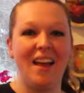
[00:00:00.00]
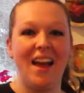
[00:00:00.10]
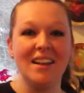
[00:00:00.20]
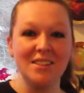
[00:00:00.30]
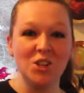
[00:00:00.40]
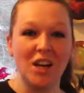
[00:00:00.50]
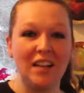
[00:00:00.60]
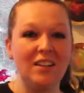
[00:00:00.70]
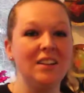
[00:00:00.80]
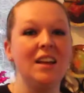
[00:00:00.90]
As a
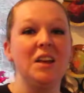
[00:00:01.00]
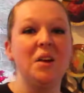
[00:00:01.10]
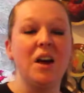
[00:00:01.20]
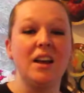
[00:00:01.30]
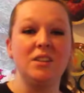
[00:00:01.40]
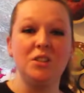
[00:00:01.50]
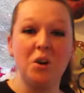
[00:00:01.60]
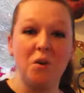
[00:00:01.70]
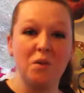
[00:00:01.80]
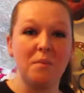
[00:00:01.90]
child, I used to
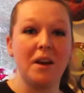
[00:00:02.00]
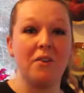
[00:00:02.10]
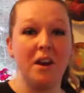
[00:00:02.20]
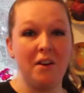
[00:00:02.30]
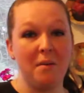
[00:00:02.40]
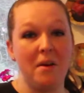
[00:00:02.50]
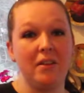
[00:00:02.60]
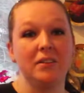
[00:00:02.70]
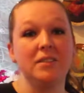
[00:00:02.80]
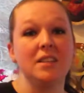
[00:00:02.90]
go over to my
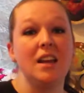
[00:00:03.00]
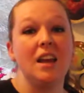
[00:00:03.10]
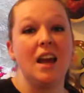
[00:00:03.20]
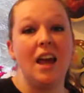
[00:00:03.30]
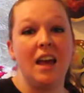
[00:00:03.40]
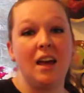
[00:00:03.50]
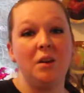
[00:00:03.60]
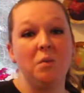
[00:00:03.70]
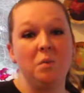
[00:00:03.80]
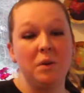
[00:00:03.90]
great-grandmother's
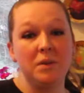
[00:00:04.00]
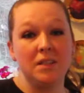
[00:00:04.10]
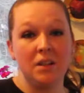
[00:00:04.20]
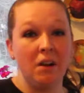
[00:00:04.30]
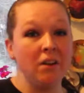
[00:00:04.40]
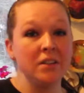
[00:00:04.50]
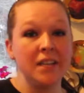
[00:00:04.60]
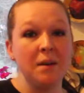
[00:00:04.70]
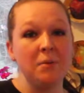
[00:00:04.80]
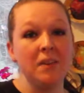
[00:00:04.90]
and we would sit around her
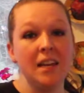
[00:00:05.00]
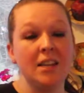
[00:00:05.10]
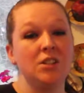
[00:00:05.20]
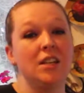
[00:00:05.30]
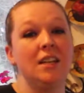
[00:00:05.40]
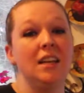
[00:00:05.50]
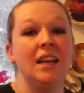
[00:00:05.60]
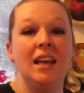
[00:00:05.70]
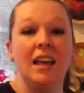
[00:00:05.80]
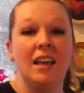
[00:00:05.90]
table in the kitchen
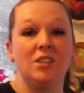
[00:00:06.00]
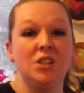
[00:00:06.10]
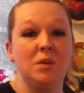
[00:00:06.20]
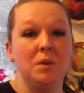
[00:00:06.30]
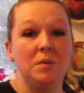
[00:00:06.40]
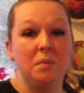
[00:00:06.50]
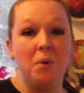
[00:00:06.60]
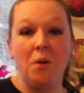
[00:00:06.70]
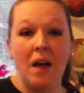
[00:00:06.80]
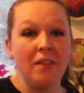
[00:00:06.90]
and she would
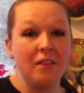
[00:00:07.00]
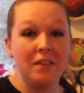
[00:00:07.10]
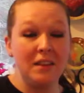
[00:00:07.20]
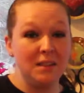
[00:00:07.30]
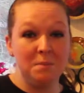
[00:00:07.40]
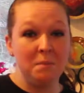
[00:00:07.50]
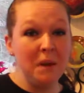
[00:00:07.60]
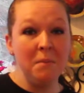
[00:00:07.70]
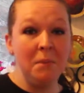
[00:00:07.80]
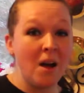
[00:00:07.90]
pull out these
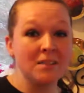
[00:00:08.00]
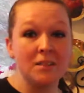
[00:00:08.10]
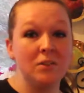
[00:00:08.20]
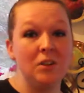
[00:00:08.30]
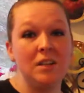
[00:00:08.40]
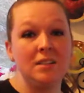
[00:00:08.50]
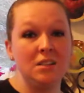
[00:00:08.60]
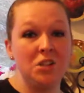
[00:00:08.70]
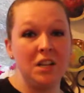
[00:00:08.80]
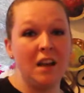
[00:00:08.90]
big blocks of cookies
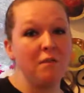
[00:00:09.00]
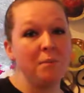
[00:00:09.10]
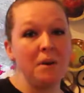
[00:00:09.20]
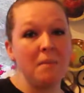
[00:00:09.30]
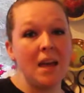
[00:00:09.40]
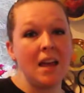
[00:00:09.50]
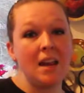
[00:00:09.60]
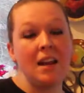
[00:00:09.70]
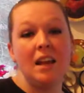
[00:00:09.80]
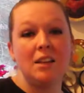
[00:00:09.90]
that she'd have
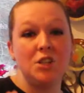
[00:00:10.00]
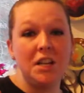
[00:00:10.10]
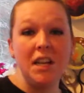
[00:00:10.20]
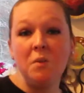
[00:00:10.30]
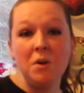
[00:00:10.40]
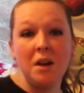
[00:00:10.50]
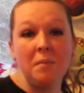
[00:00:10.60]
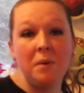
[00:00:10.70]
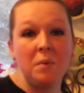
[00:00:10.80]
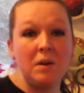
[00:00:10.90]
pre-made. She'd heat one
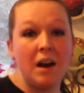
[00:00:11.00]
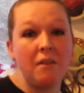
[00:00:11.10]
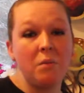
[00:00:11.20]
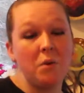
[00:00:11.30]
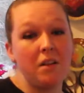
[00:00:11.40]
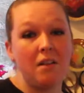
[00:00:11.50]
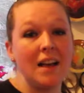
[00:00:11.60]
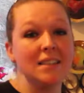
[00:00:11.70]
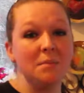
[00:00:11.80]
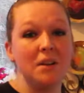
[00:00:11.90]
up and we'd have them with a
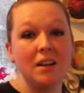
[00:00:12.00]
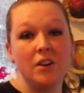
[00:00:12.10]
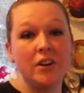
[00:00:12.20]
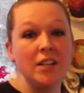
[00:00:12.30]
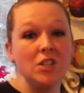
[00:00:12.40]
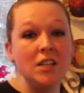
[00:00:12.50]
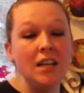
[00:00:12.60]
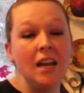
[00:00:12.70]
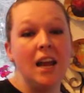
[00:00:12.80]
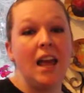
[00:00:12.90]
glass of milk in her kitchen
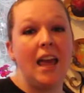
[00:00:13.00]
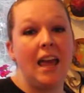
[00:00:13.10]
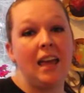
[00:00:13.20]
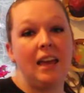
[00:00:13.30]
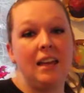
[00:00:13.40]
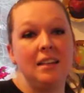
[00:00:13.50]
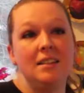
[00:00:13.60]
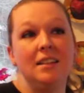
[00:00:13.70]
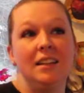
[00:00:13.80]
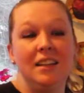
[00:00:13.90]
and